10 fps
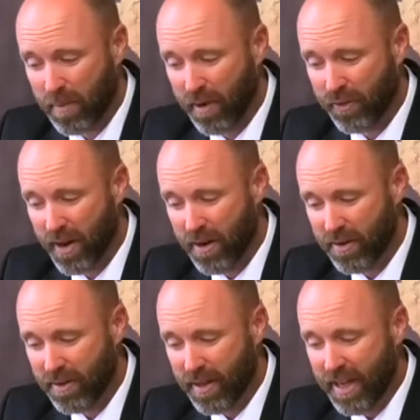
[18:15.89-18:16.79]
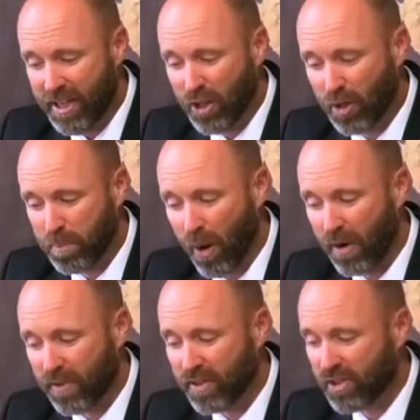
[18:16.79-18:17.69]
about there, he took part
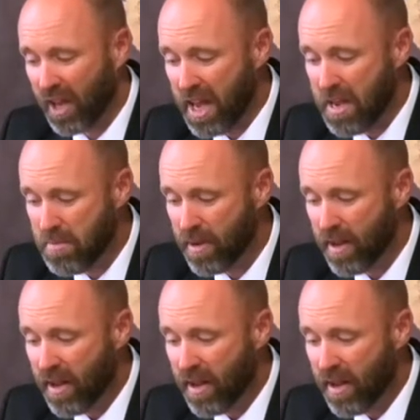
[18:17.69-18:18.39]
of the same.